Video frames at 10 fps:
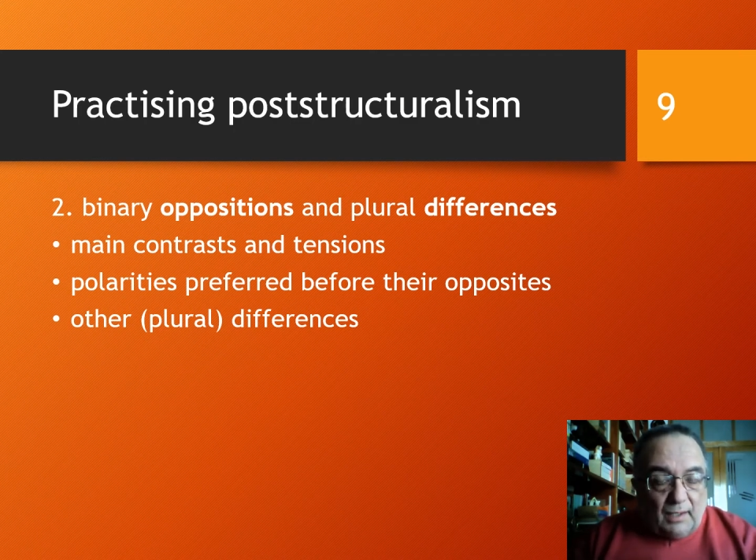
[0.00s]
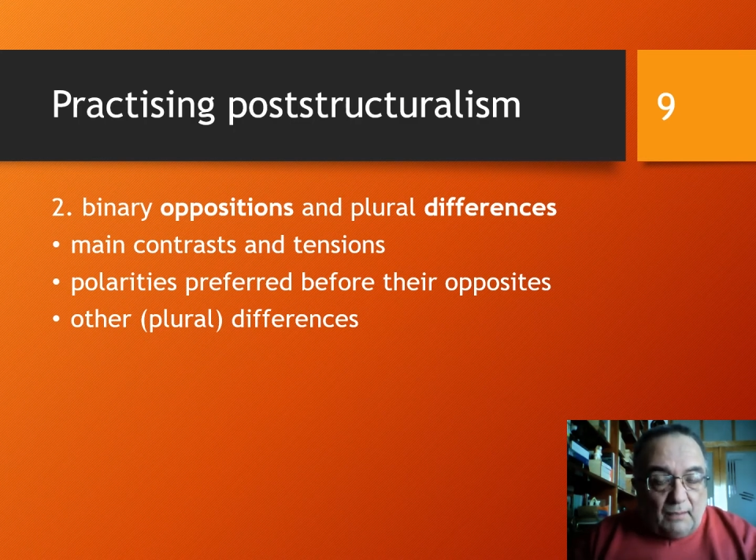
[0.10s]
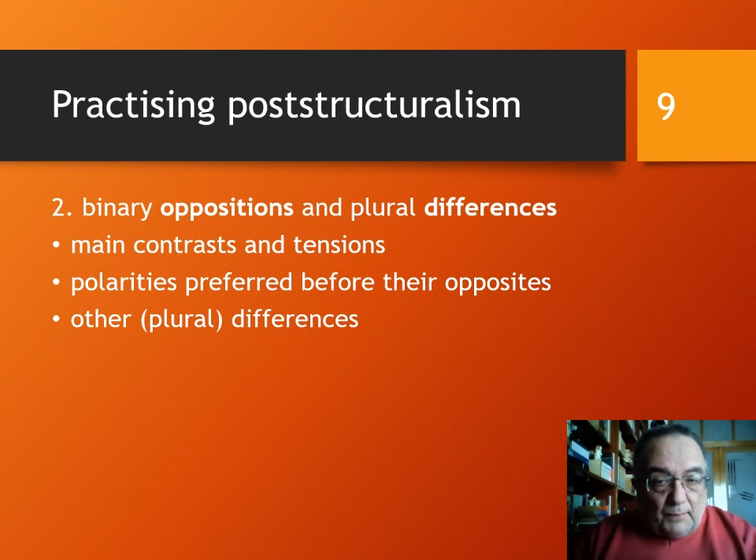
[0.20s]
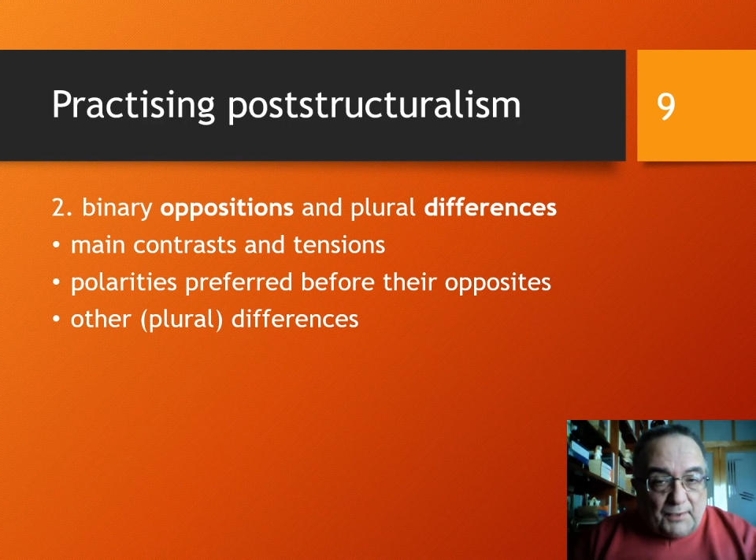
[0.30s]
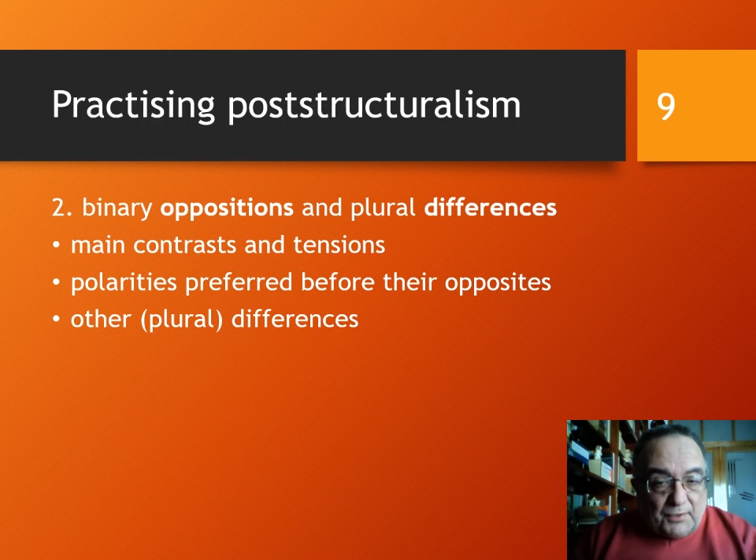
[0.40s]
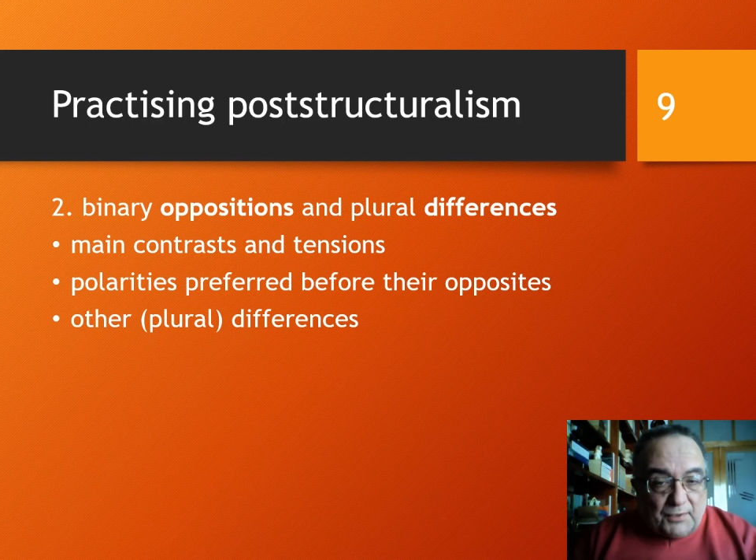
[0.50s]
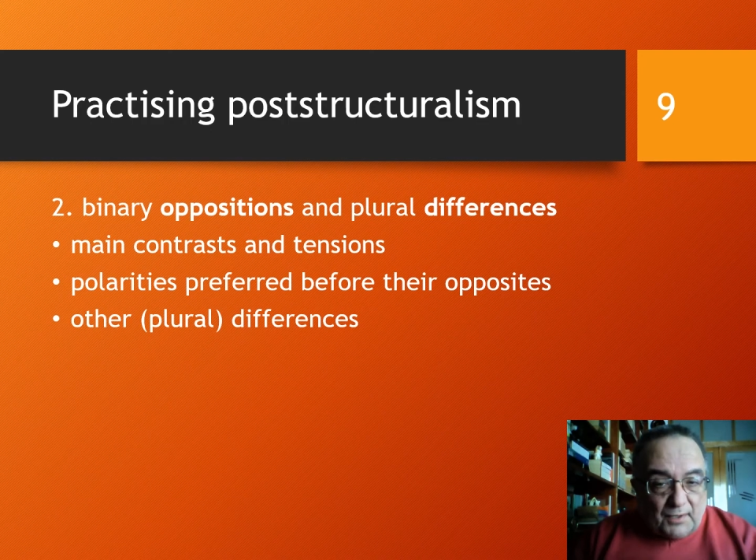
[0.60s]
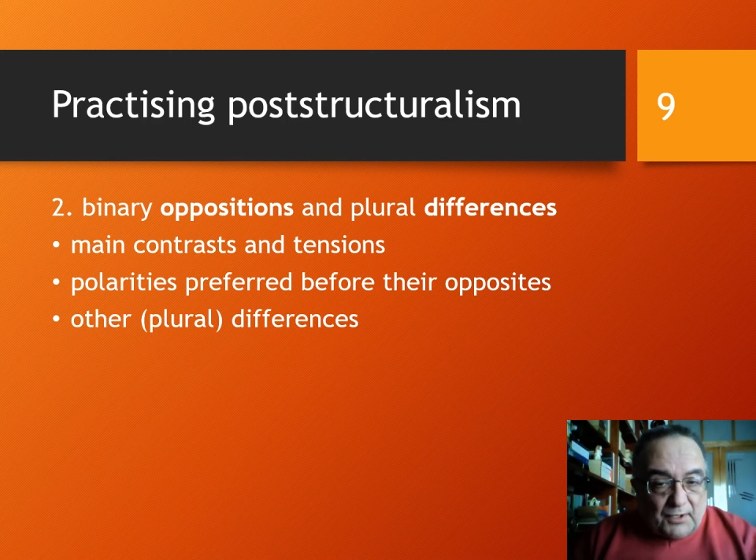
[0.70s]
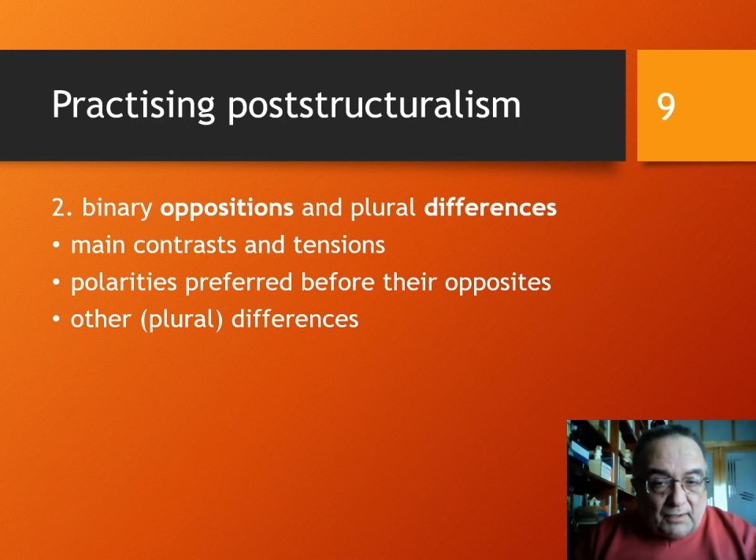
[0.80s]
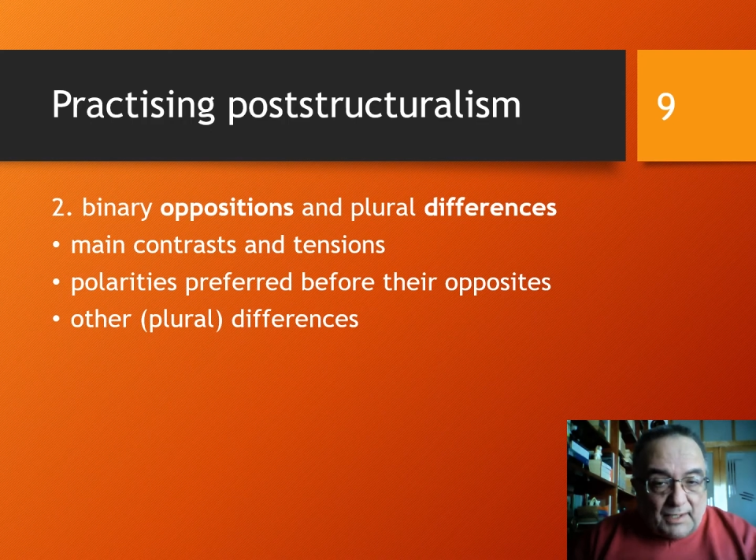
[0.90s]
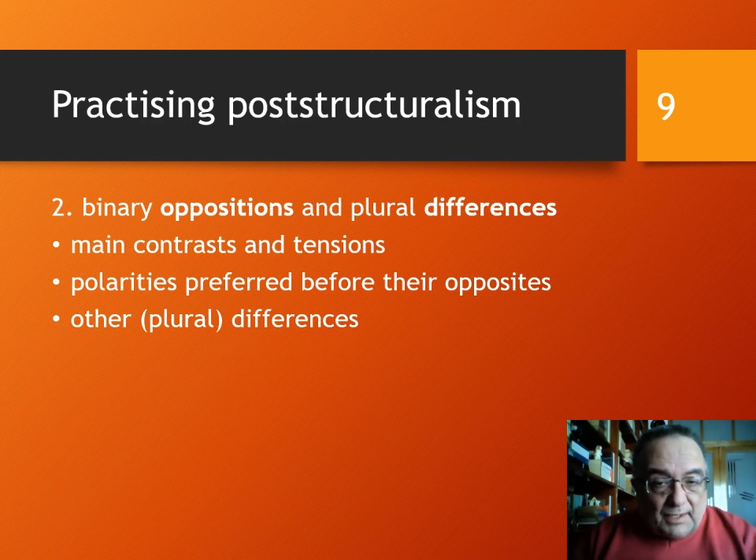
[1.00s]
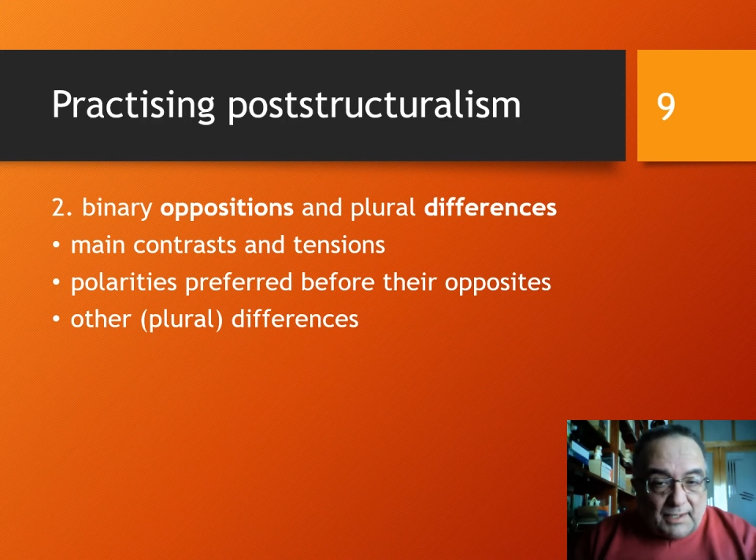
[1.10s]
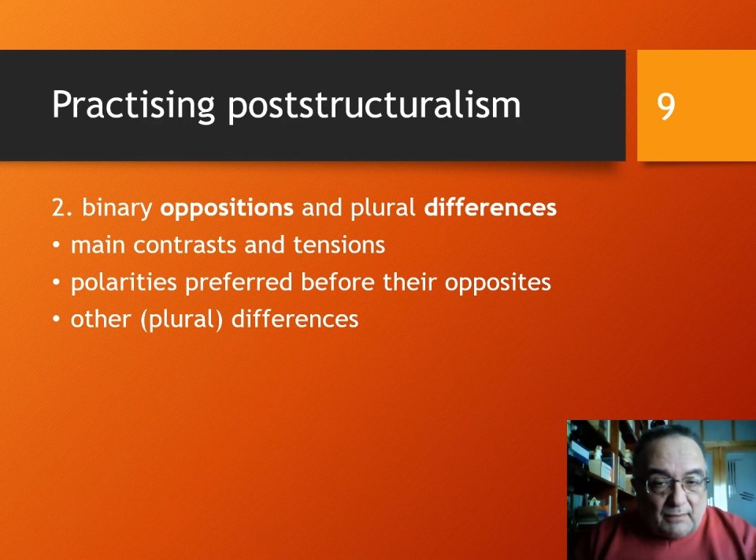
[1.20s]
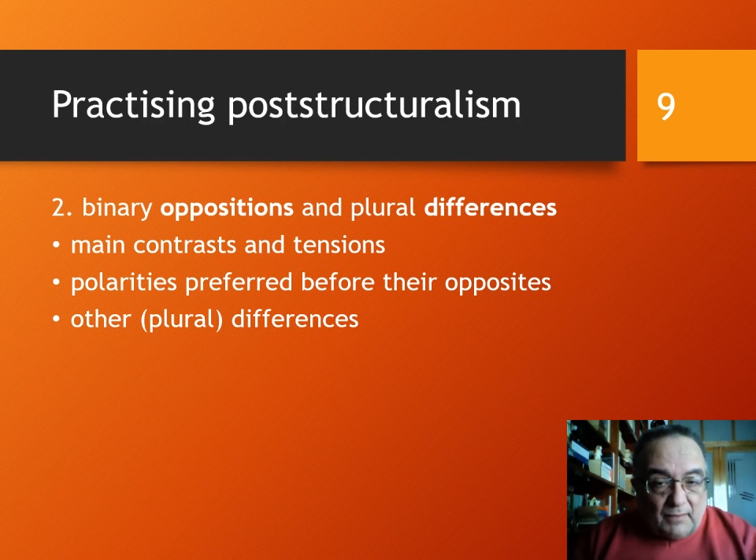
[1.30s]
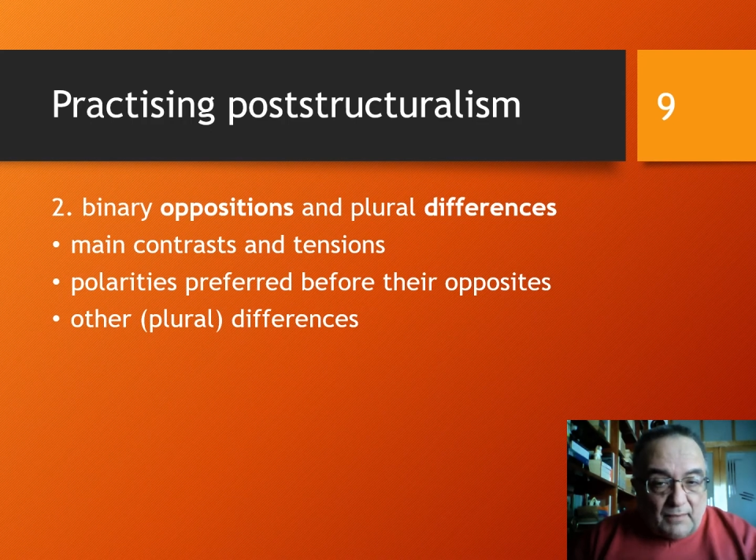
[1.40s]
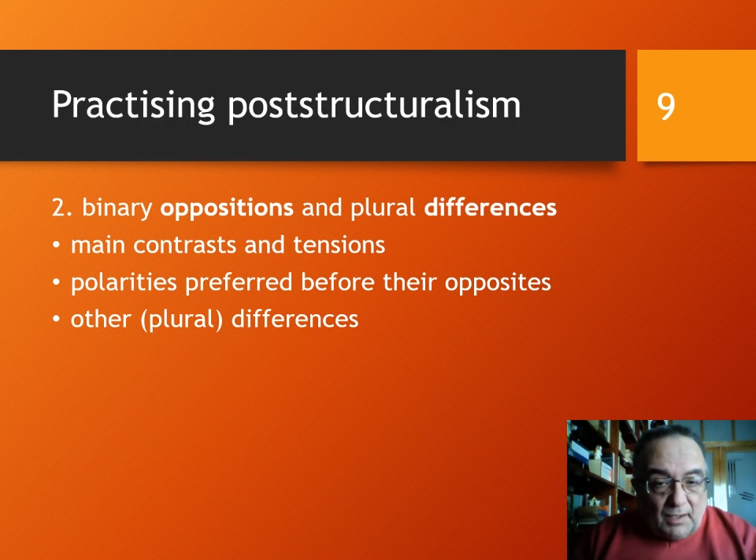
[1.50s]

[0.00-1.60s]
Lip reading: post-structuralism,